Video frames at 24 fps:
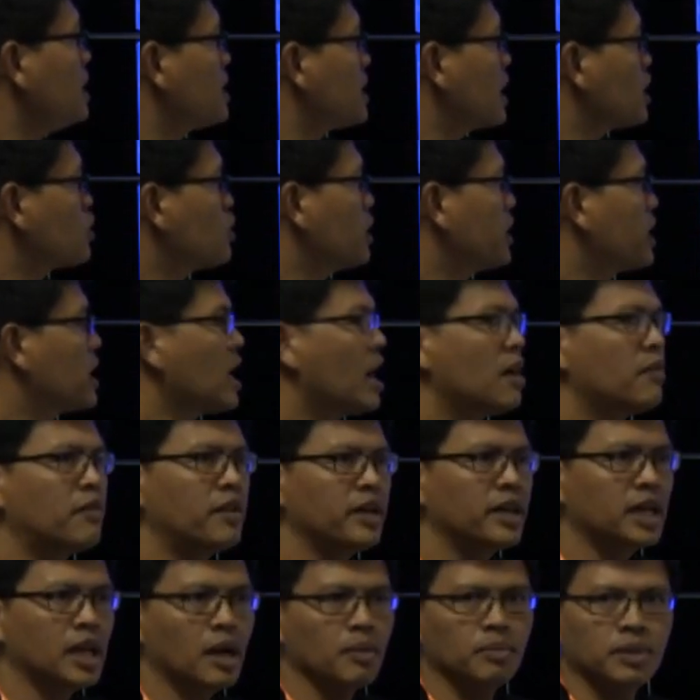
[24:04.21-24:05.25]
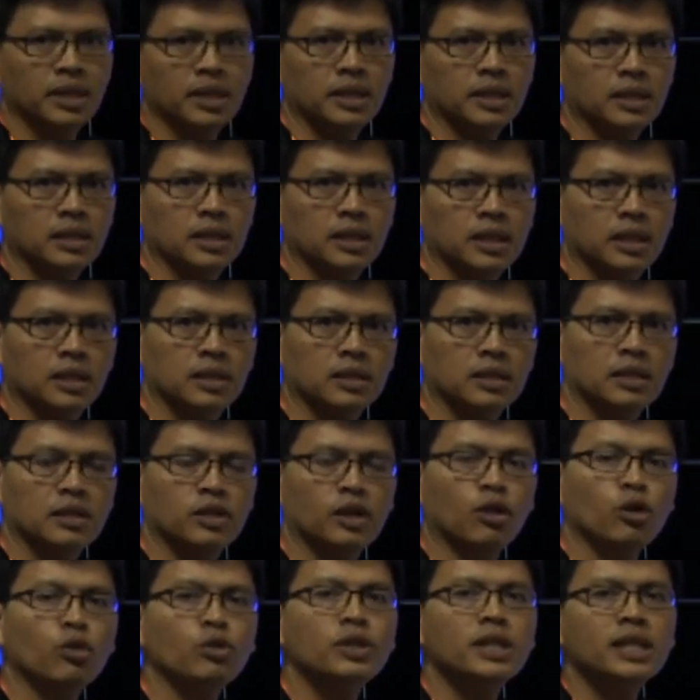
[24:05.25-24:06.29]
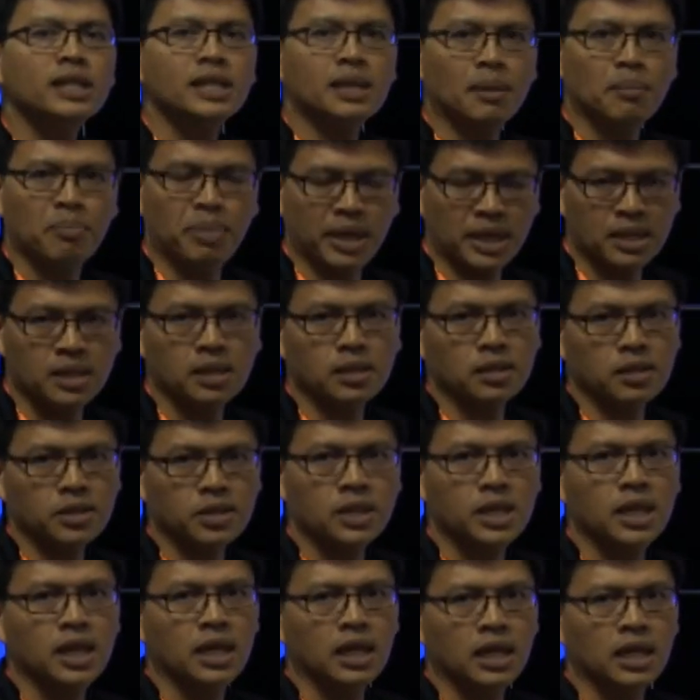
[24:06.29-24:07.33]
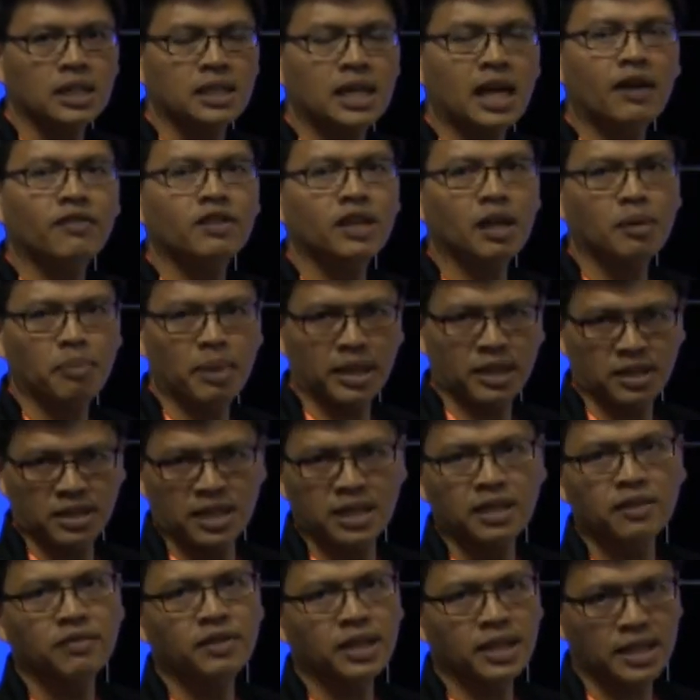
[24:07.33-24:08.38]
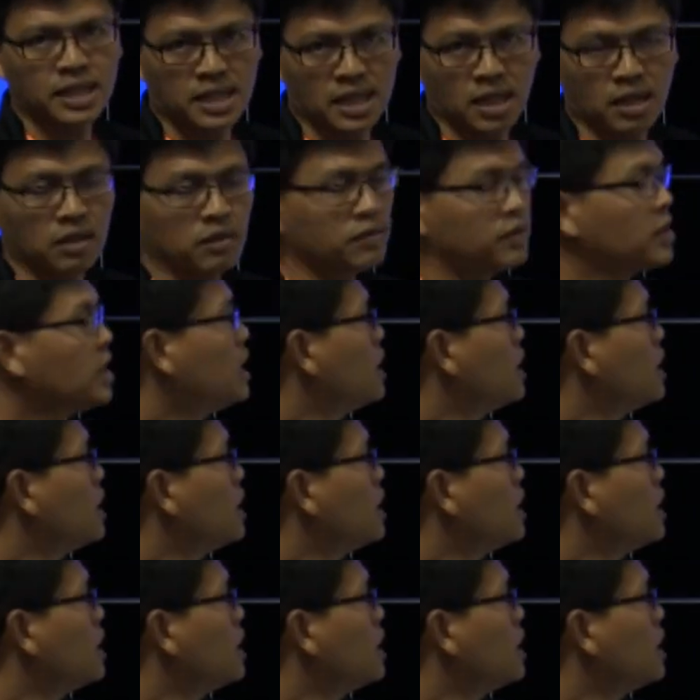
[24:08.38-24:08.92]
is actually covering up, you're losing some pixels. It's covered up by the TV itself.